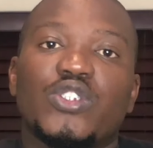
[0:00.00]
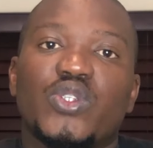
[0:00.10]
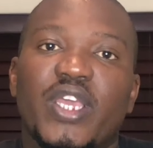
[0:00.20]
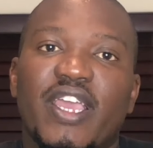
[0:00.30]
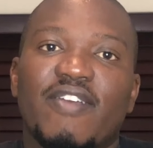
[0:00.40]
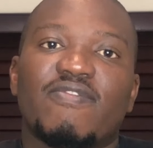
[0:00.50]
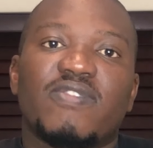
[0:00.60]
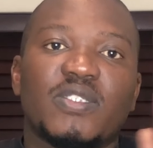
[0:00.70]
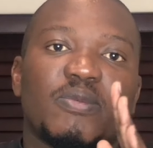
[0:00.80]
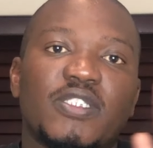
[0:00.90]
want to
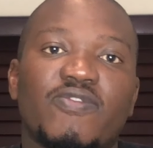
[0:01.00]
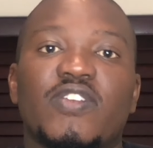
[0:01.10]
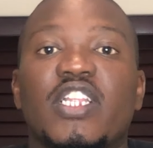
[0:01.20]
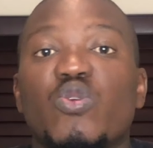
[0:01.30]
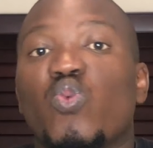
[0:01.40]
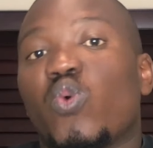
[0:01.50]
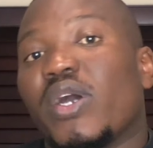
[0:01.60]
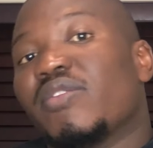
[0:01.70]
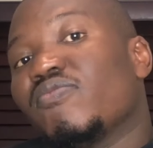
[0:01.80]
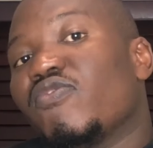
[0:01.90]
have specifically
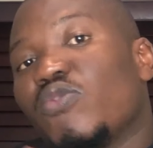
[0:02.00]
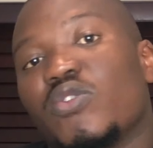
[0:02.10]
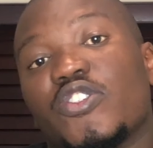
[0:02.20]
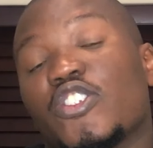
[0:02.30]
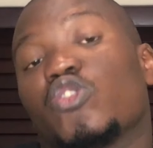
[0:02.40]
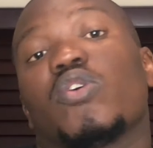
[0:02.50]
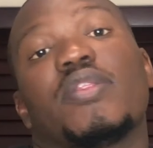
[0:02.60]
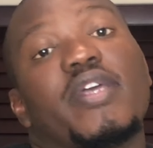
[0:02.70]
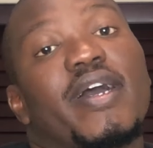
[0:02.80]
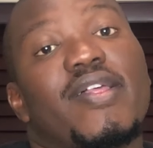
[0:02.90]
one focus and
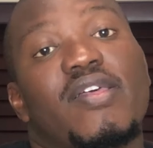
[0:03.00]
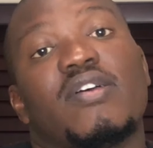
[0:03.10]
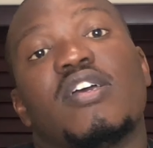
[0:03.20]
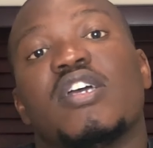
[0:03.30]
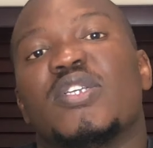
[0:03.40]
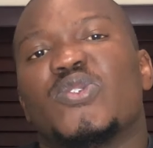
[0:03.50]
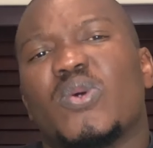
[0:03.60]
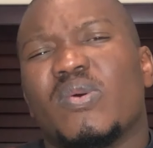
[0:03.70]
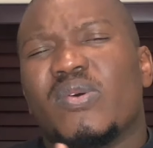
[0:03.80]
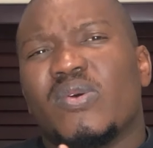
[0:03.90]
not the other.
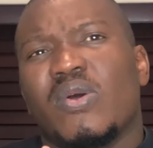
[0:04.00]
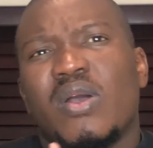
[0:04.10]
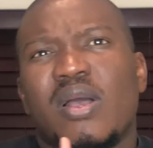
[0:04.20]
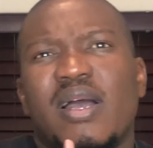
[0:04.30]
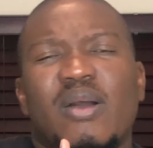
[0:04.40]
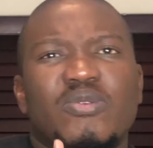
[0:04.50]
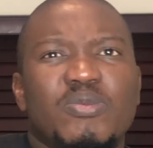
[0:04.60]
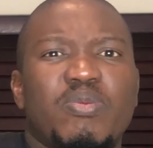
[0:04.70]
So I was